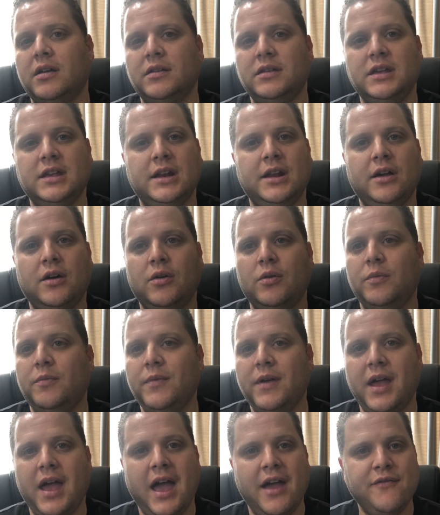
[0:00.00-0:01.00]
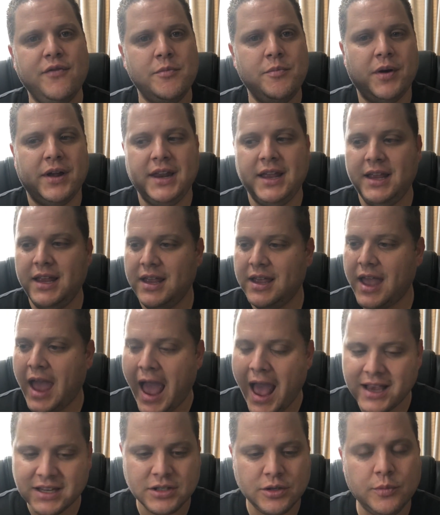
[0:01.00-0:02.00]
You know, everybody
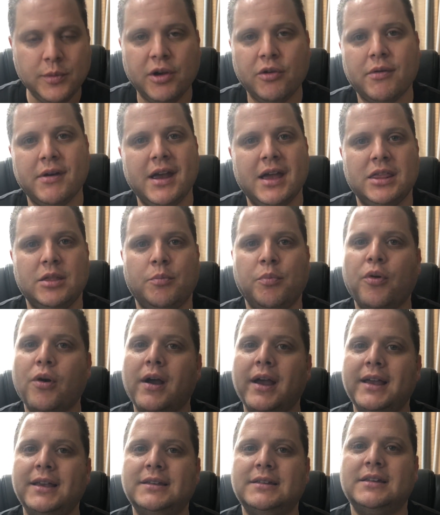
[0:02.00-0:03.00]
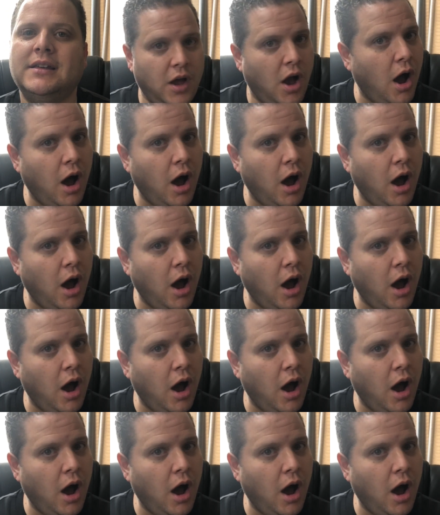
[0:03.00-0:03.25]
has to agree on the price.